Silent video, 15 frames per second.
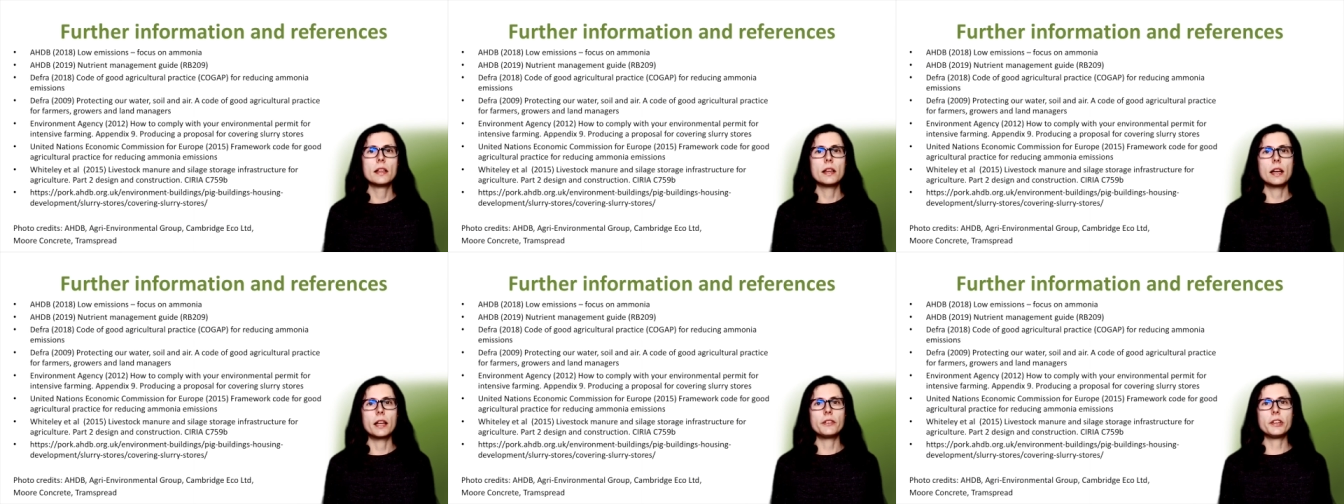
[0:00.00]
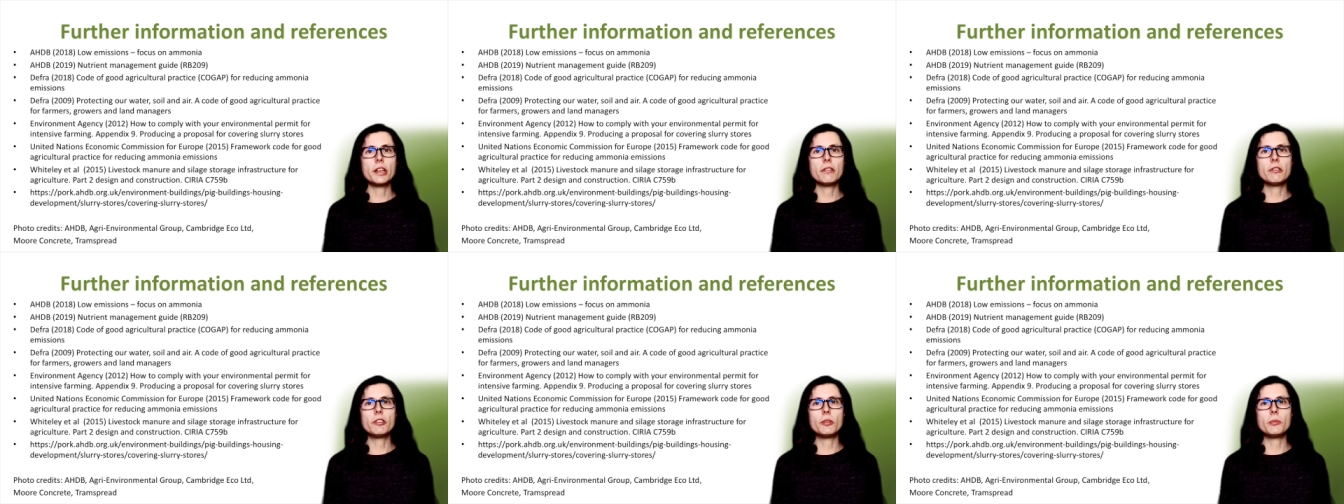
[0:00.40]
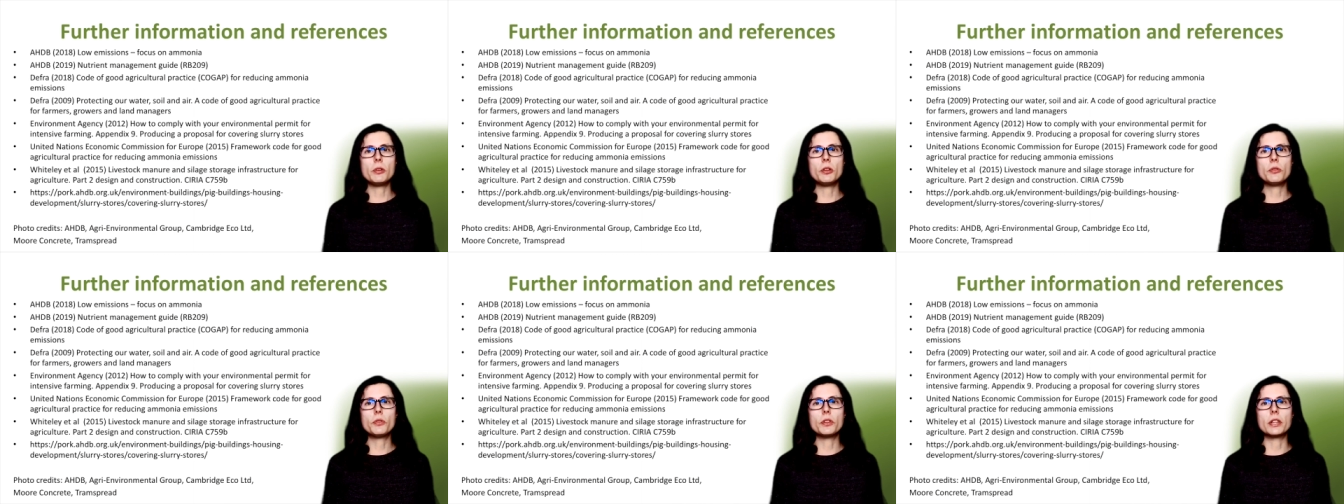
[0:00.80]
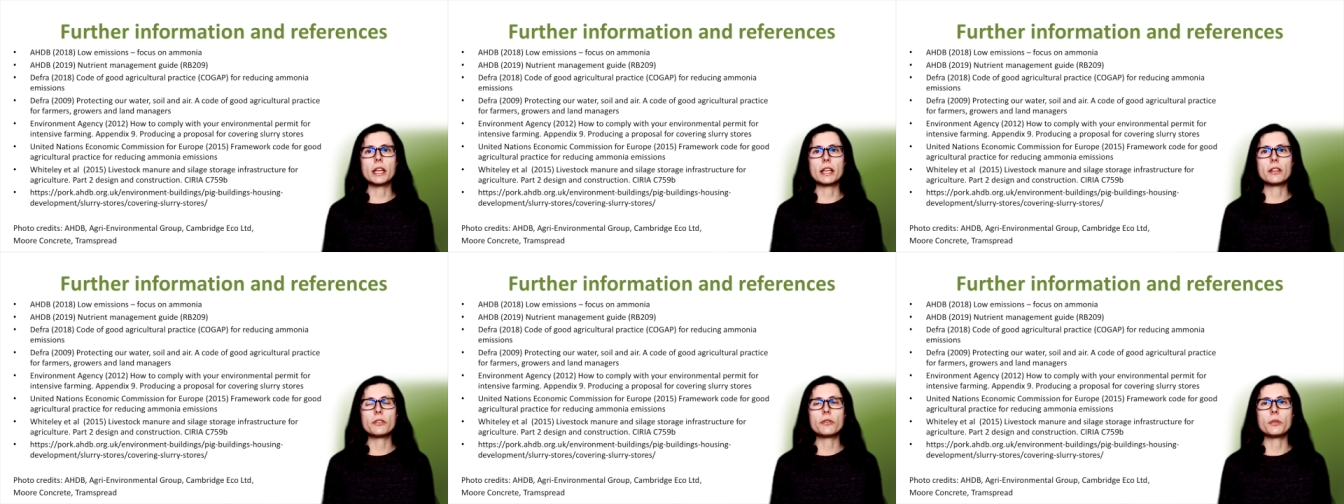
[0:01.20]
And here are some useful
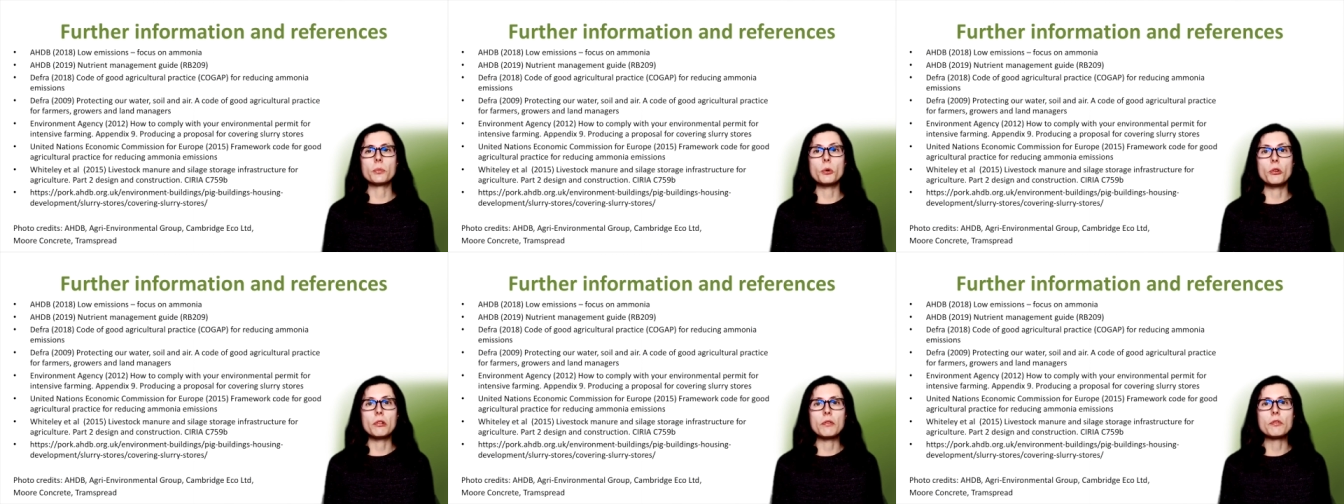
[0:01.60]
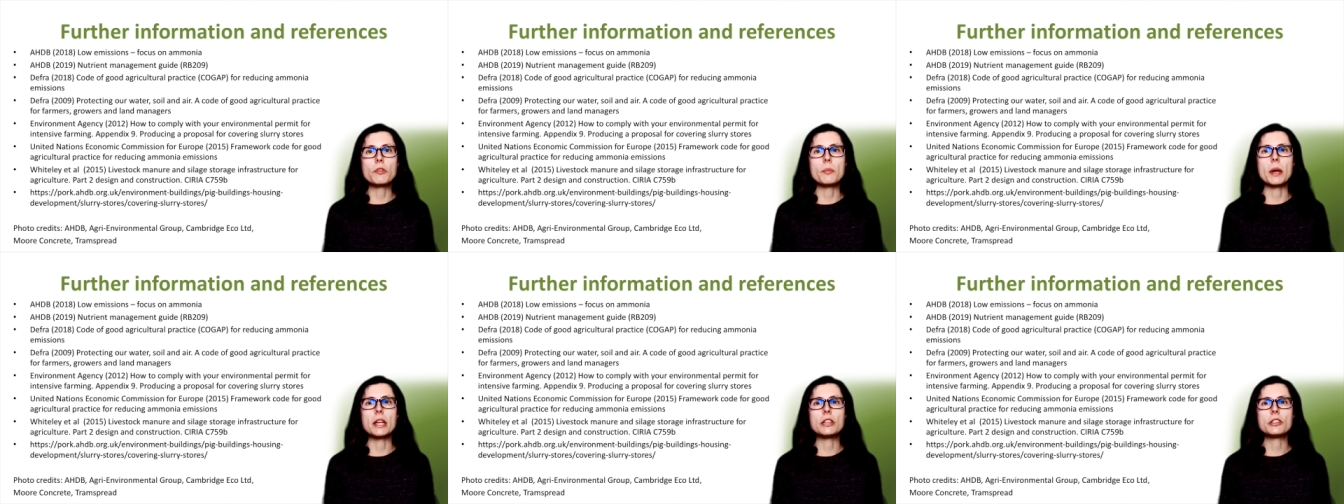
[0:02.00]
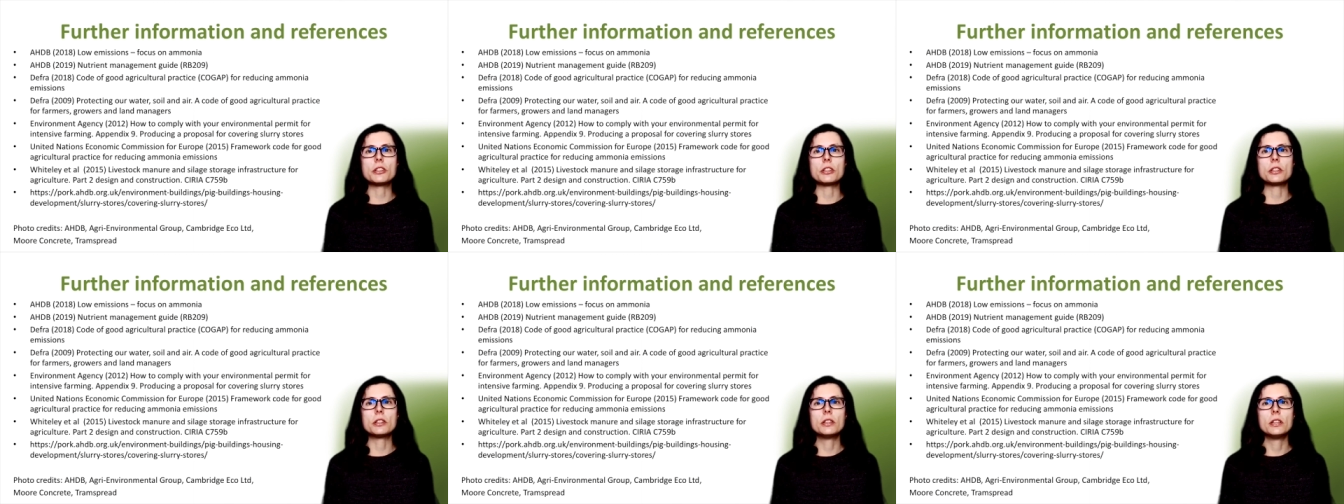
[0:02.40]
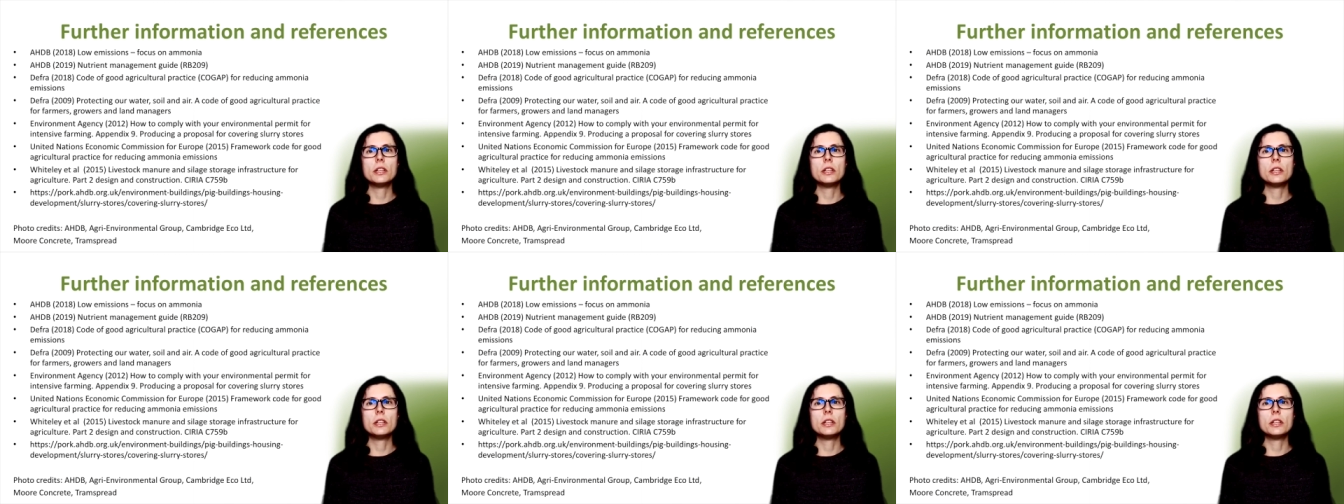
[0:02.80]
links for more information